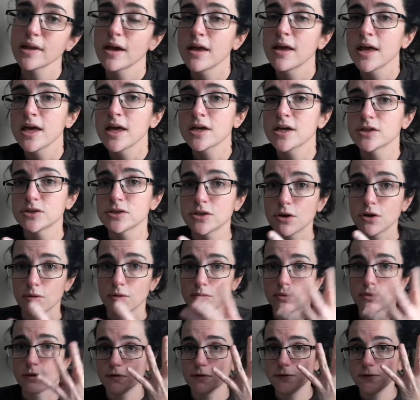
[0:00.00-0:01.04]
So
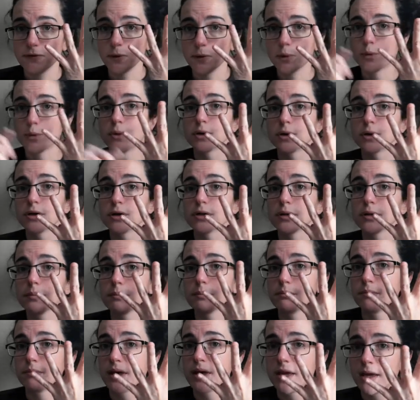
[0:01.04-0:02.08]
the four
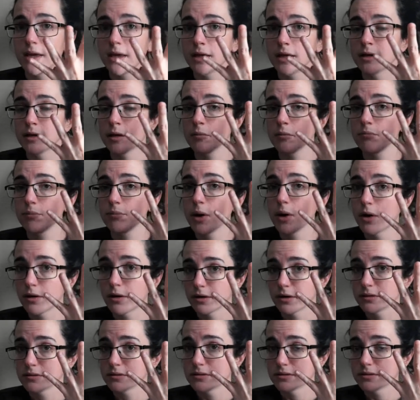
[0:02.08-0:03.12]
main
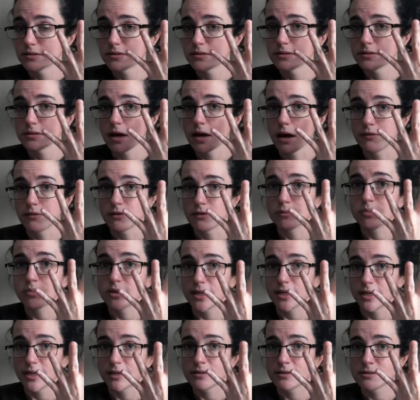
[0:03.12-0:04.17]
parts of a
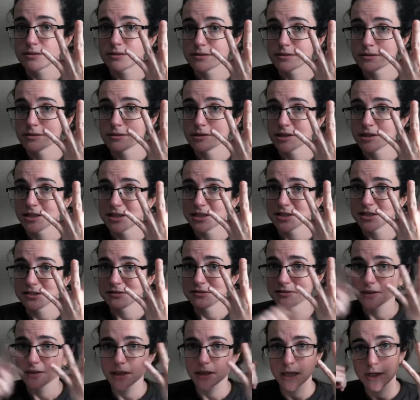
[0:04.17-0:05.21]
plant,
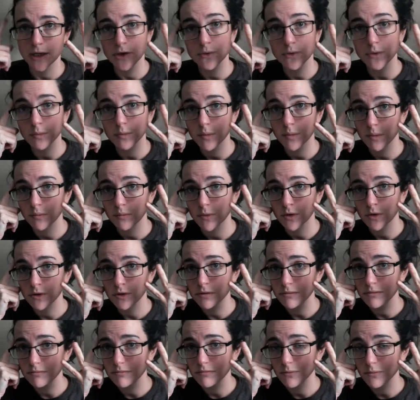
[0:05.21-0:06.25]
can you
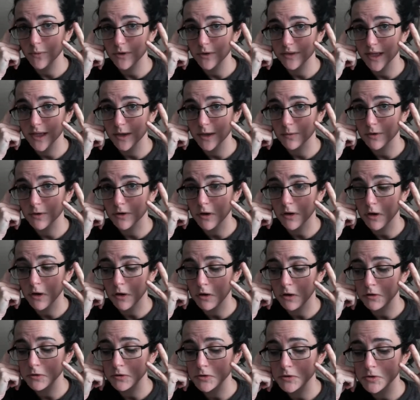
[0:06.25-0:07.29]
remember what they were
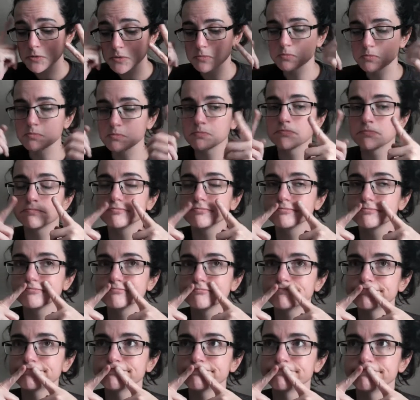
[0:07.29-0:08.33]
called?
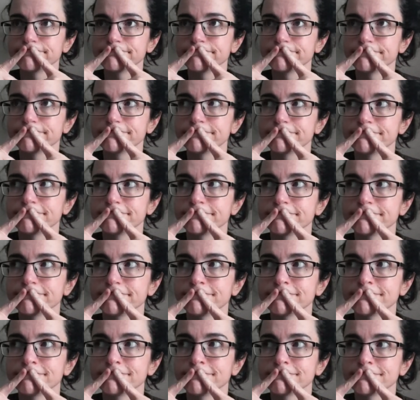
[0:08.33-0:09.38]
The
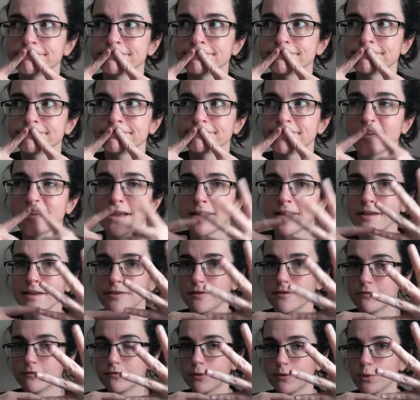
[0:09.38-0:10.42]

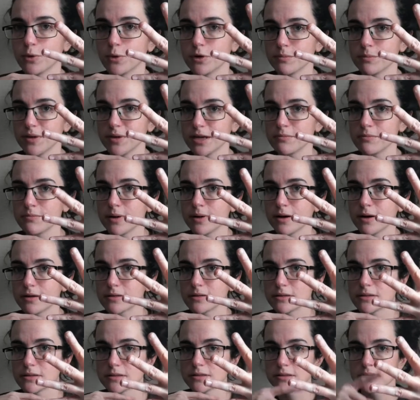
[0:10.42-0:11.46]
four main
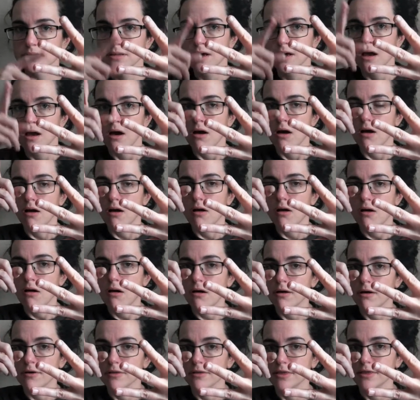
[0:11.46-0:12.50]
parts
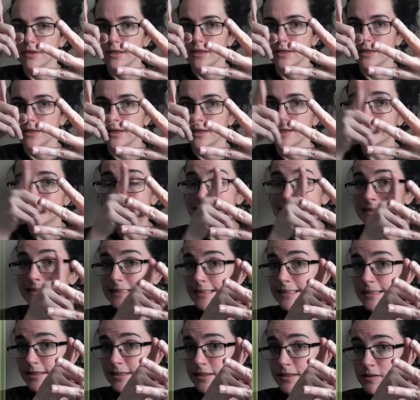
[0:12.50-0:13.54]
are the
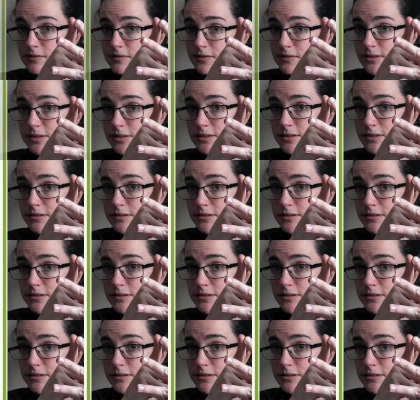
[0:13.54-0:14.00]
leaves,